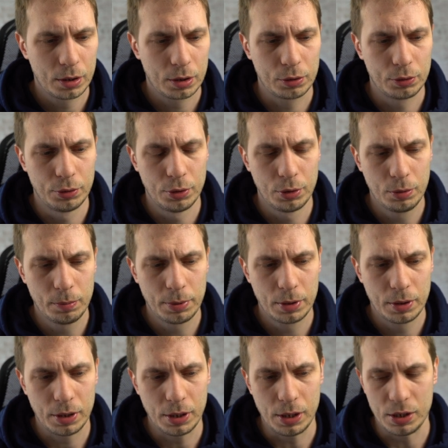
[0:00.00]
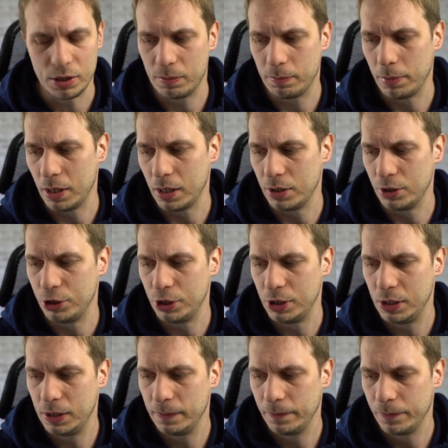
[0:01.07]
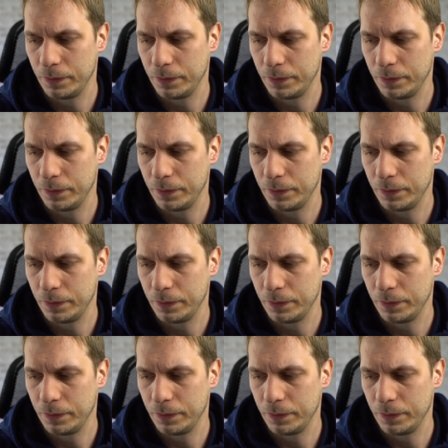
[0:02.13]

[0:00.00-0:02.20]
group is by G,